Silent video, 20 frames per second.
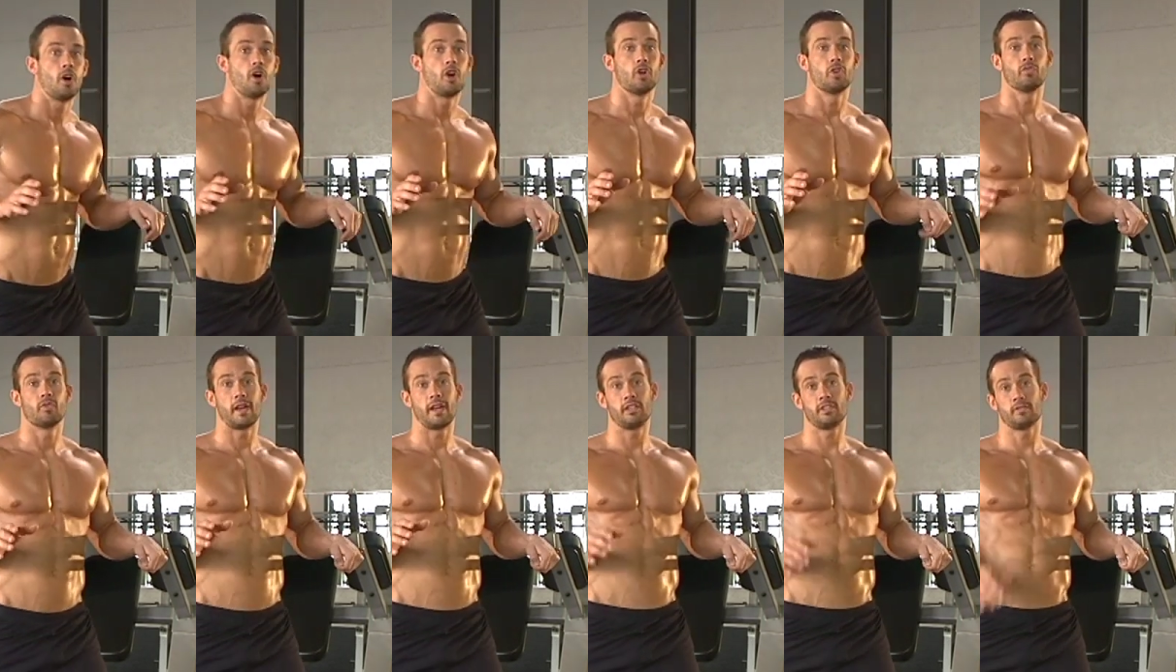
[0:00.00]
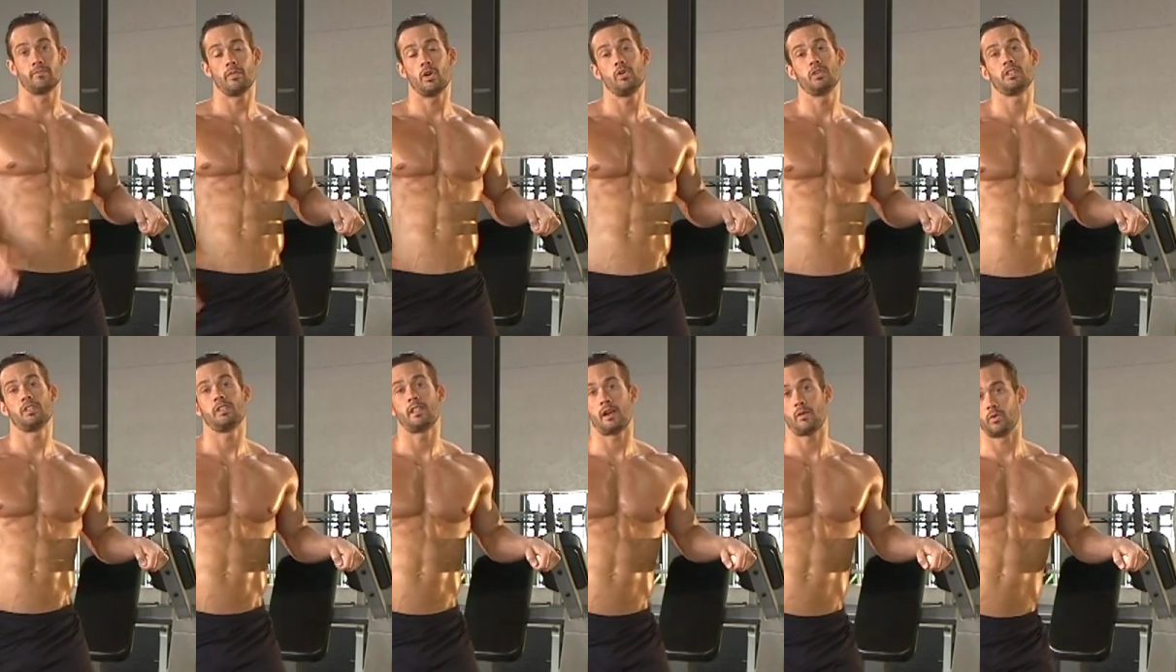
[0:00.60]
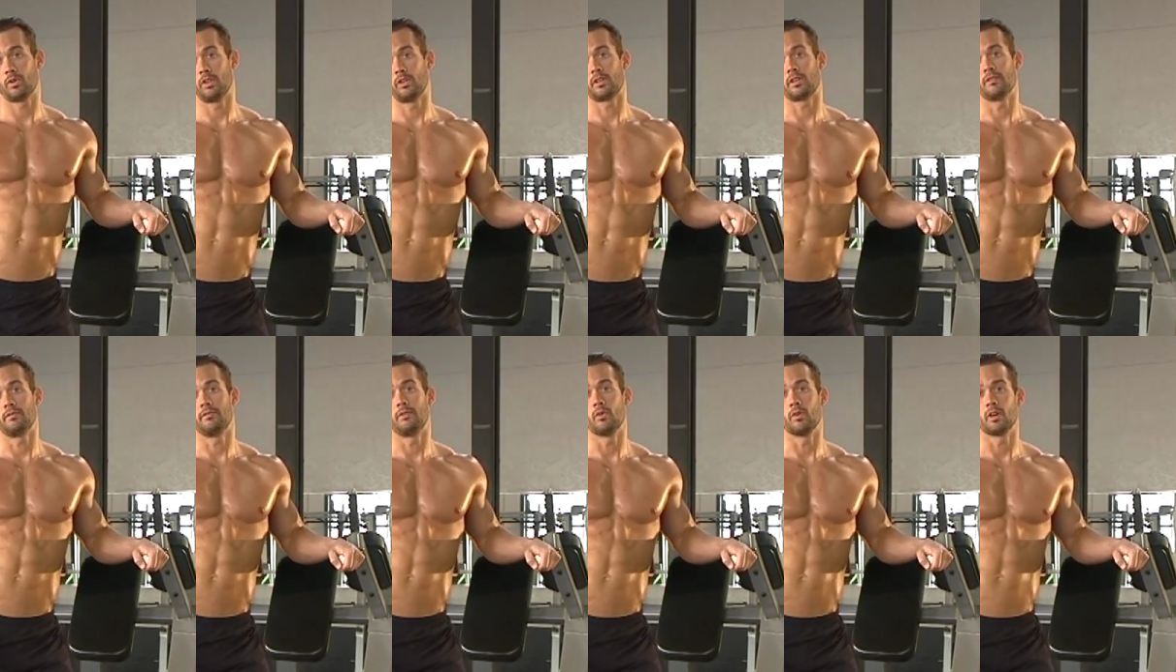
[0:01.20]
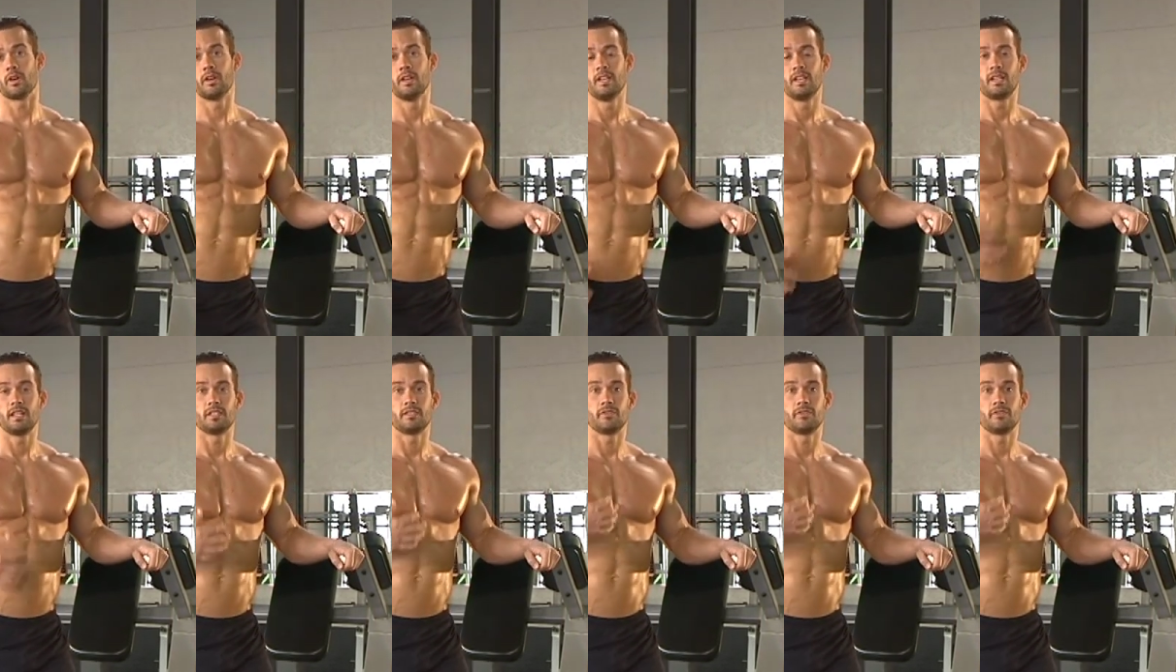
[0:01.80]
Our range of motion that we're looking for